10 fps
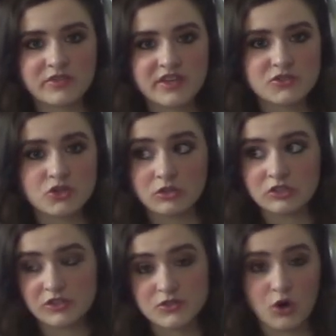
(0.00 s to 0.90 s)
this shirt
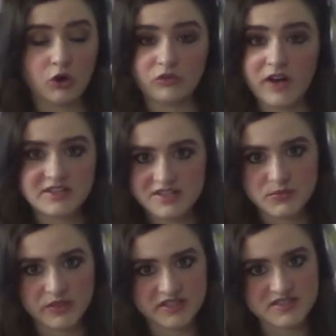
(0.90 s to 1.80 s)
looks horrendous
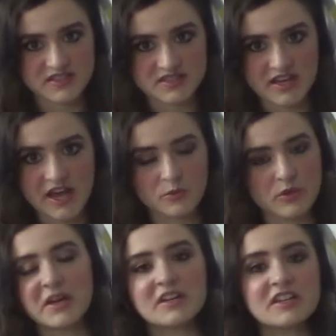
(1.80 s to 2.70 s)
when it sits down, we
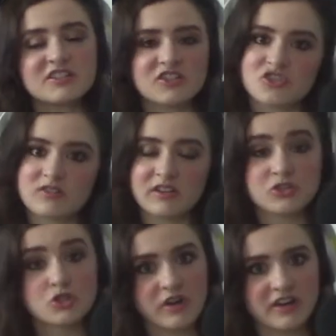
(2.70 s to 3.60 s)
might need to
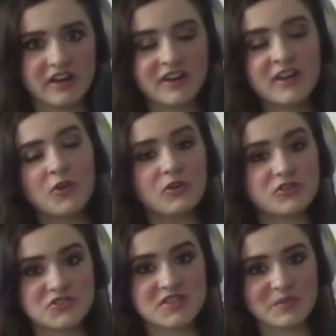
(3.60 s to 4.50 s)
shorten it or
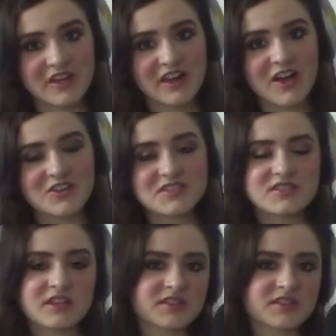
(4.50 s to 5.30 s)
do something else. I said,